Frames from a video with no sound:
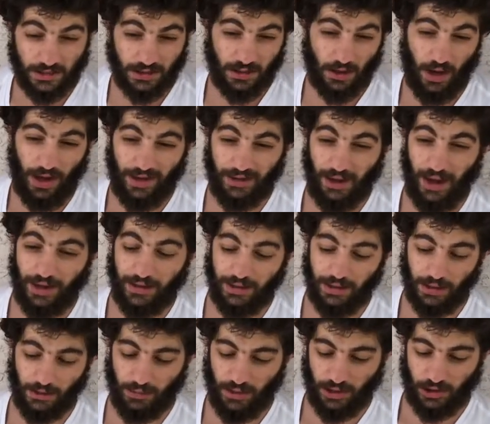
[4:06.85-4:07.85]
so I need
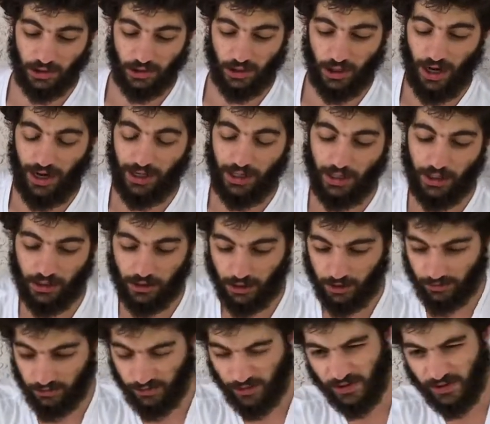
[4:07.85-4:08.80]
to make sure I get a good